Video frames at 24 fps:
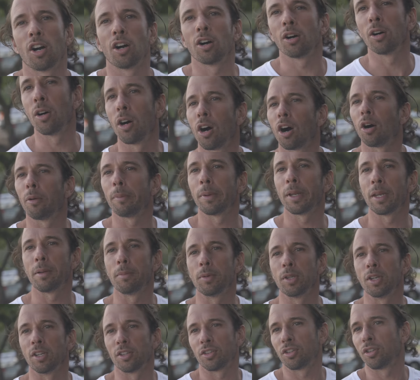Oh, how many
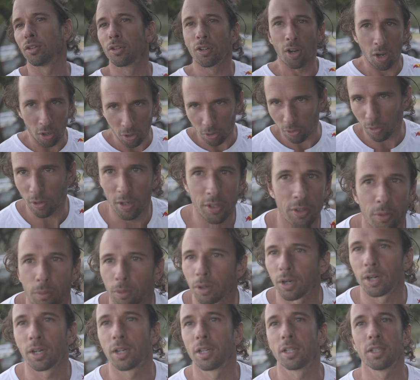minutes you go
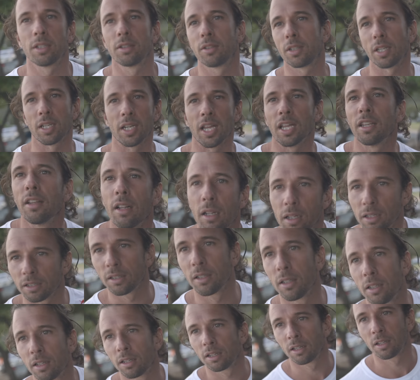underwater? You can handle?
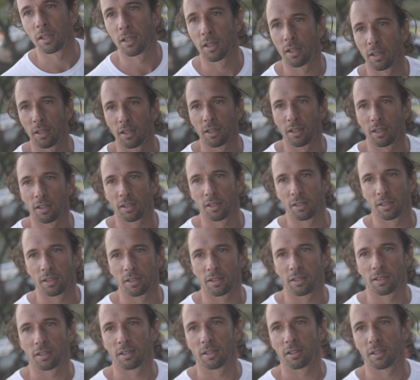
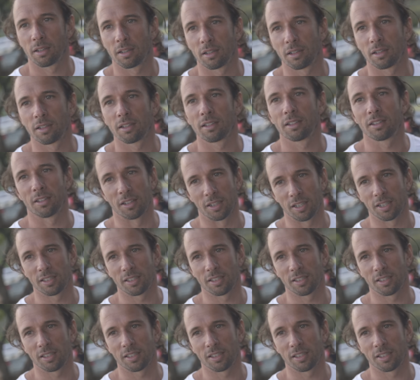thirty seconds maybe?